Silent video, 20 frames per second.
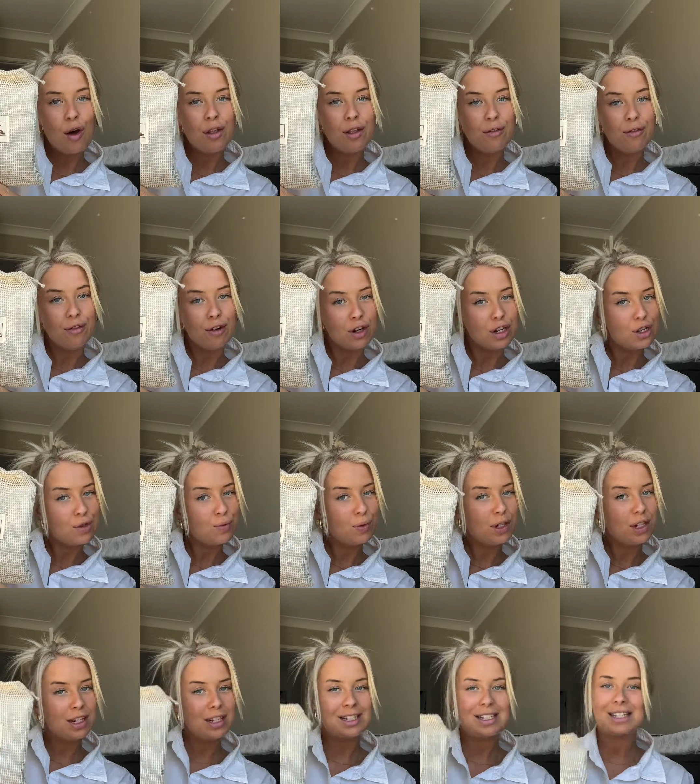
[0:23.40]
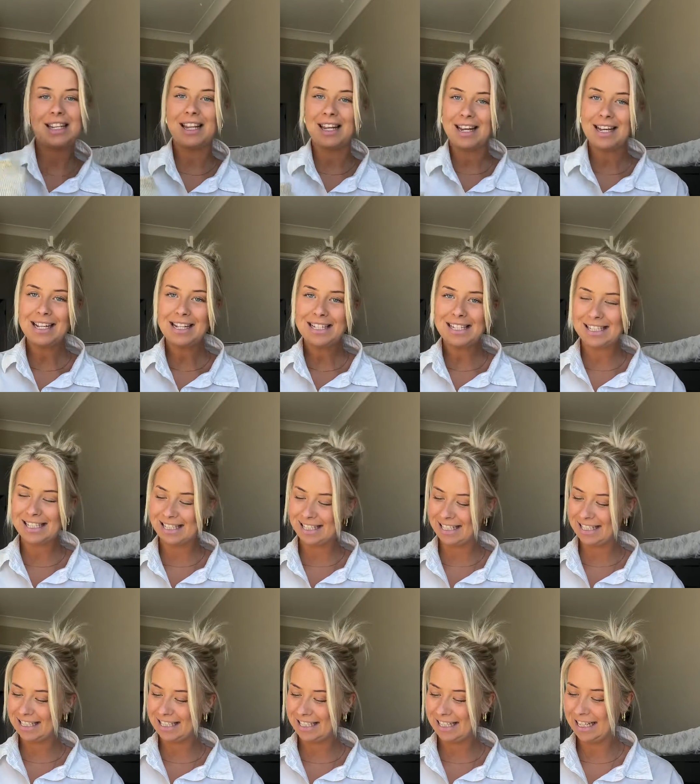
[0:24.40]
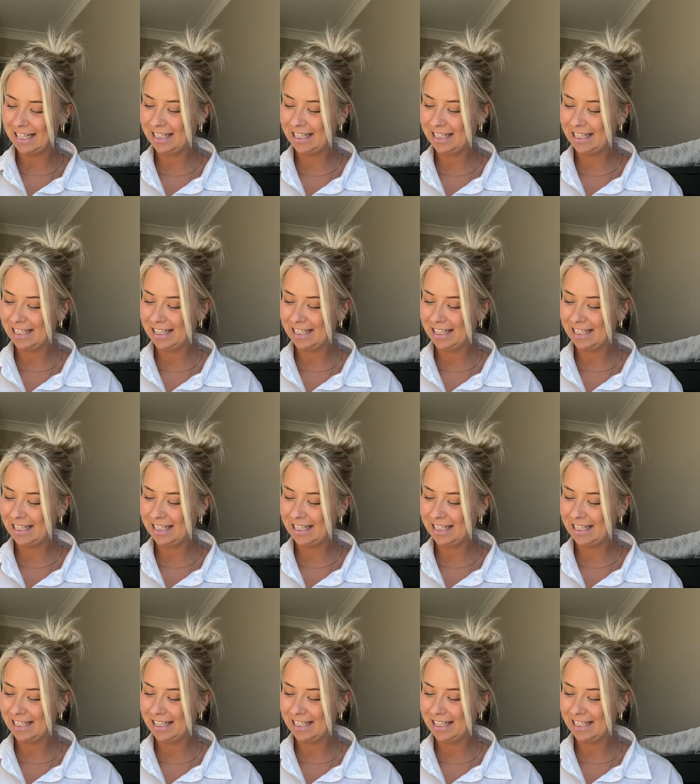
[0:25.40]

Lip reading: the first one is this,